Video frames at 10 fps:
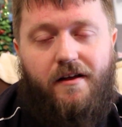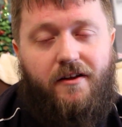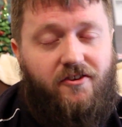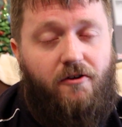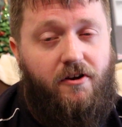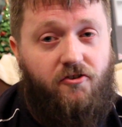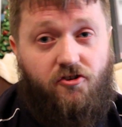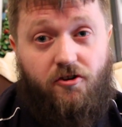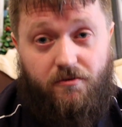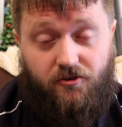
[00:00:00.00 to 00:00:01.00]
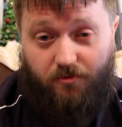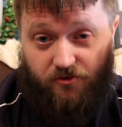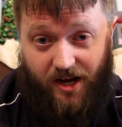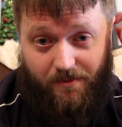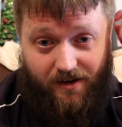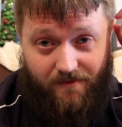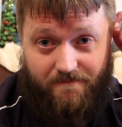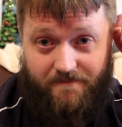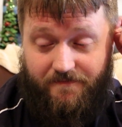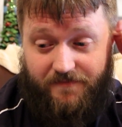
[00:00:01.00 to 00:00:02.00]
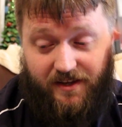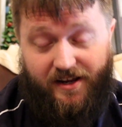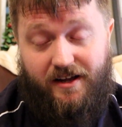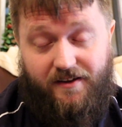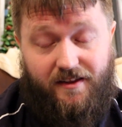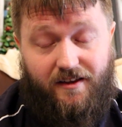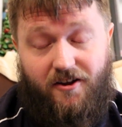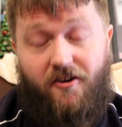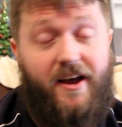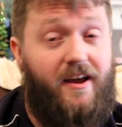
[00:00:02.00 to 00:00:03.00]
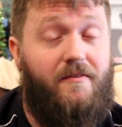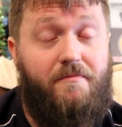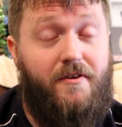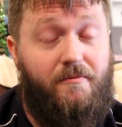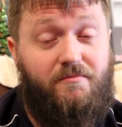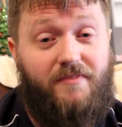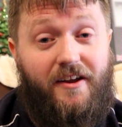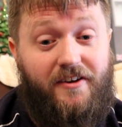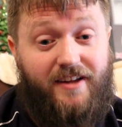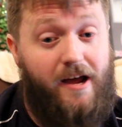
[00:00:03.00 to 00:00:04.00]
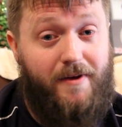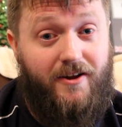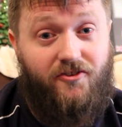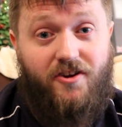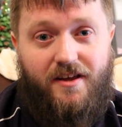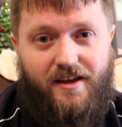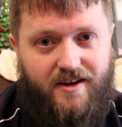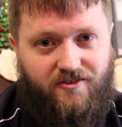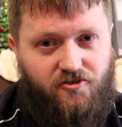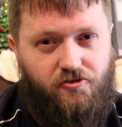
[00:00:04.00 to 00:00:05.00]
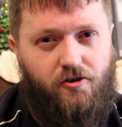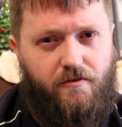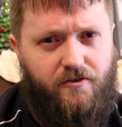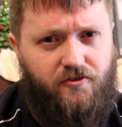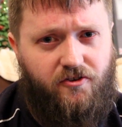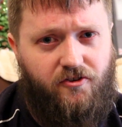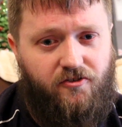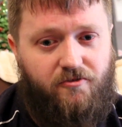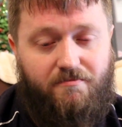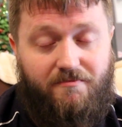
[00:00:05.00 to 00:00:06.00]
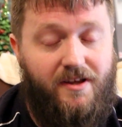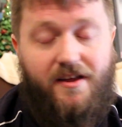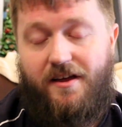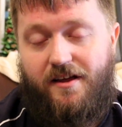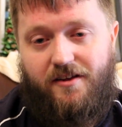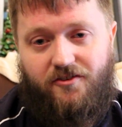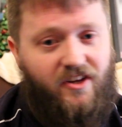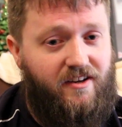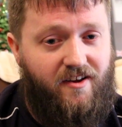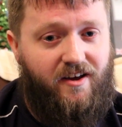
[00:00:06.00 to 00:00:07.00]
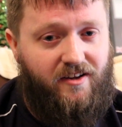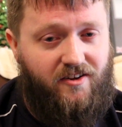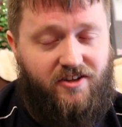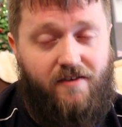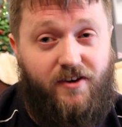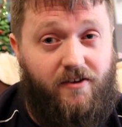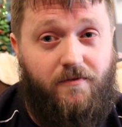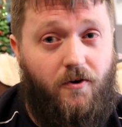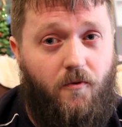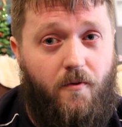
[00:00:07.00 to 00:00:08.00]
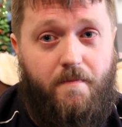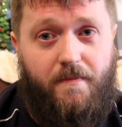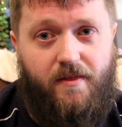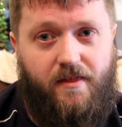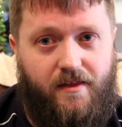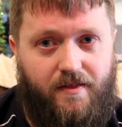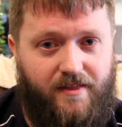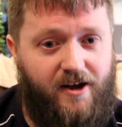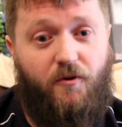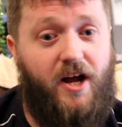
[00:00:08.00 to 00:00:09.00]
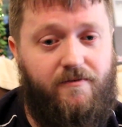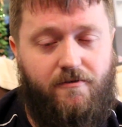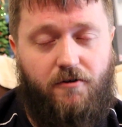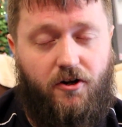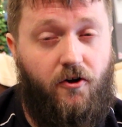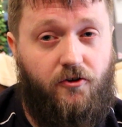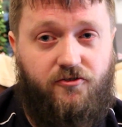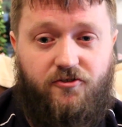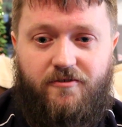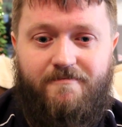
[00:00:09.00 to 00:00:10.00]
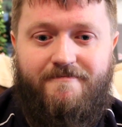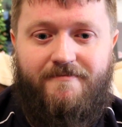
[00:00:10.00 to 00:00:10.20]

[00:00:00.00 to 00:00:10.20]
insurance what's happening. The guy that done the damage, his insurance has said, yeah, he's definitely at fault. They'll cover all the costs.